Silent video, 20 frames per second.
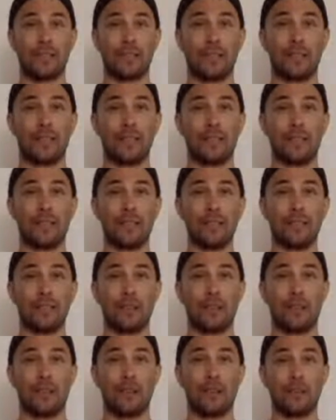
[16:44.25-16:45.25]
This is the
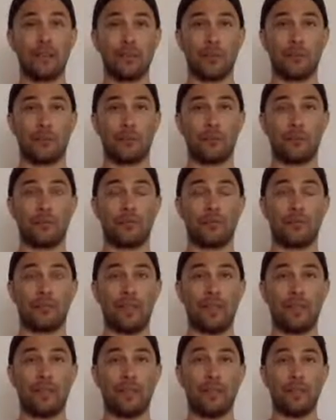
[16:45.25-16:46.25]
collarbone,
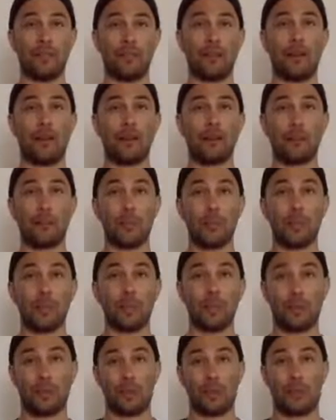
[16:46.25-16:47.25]
and the
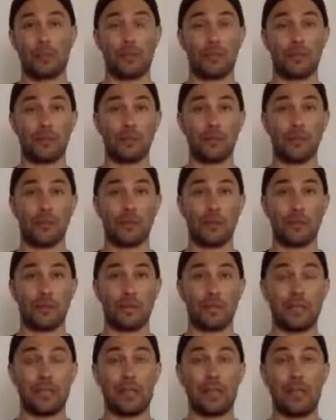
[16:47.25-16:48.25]
collarbone is also known as
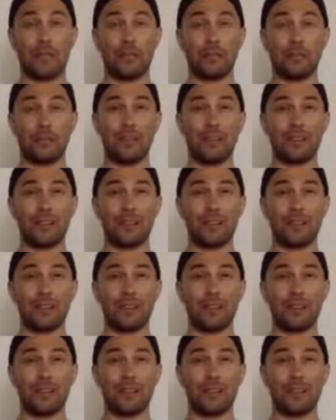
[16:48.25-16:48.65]
the clavicle.